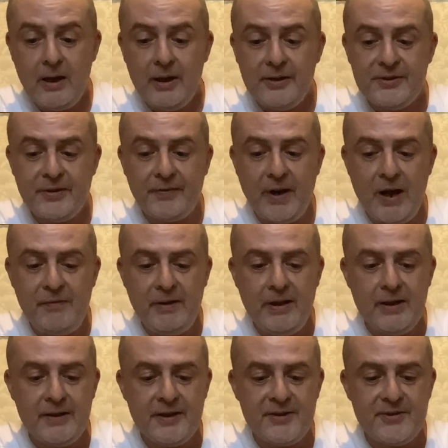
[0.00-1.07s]
surviving
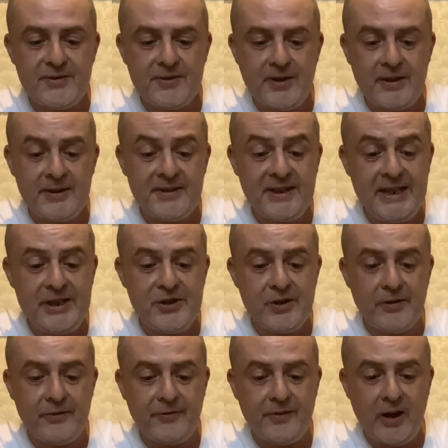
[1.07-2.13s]
the siege
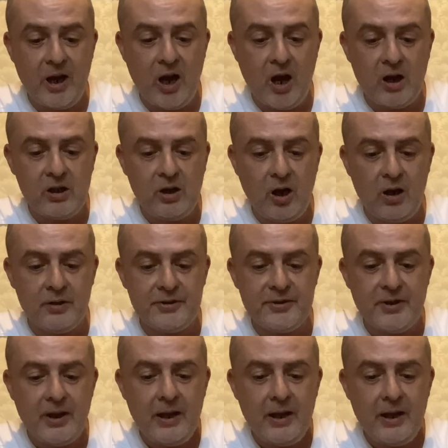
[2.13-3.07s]
of Arcot,